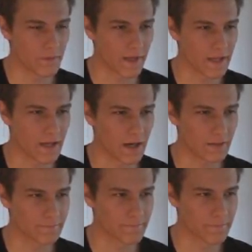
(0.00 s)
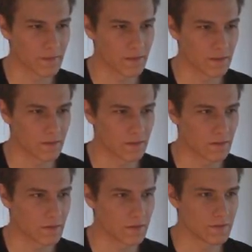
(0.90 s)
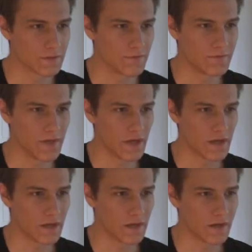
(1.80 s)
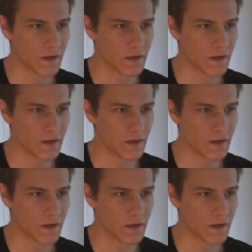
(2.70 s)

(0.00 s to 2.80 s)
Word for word: Over here. So then...